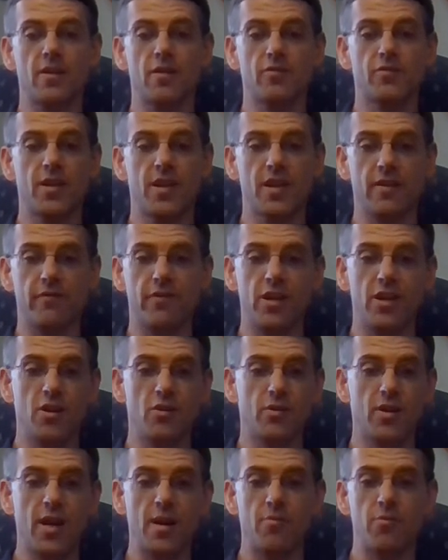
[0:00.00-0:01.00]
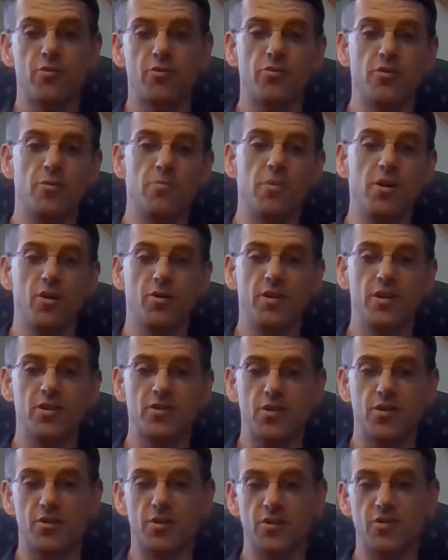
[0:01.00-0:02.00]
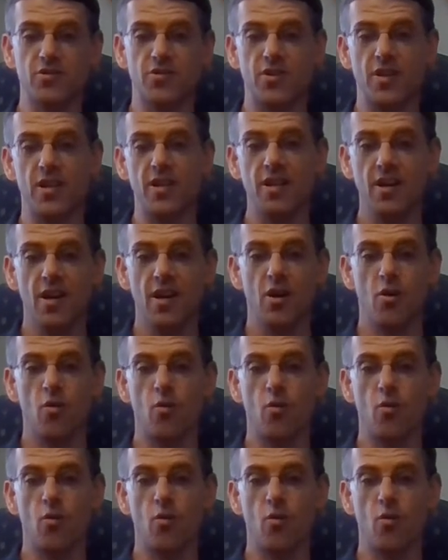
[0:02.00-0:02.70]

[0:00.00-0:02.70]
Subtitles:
I'll take a video camera through the building so you can see